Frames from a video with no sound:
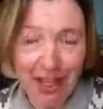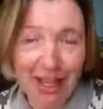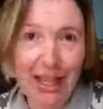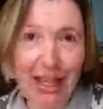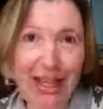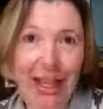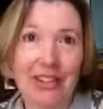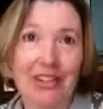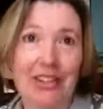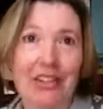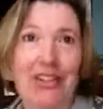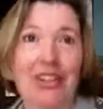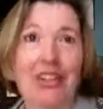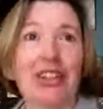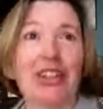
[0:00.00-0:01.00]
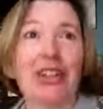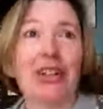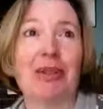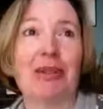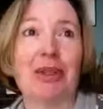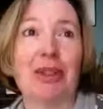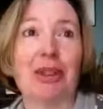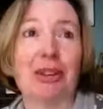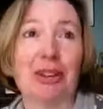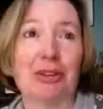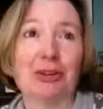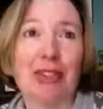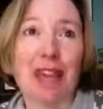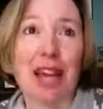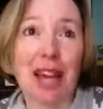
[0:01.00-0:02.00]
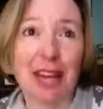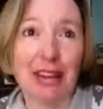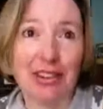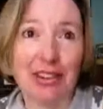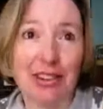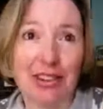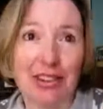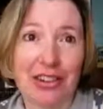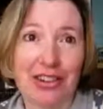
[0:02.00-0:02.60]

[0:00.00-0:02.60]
And because of that,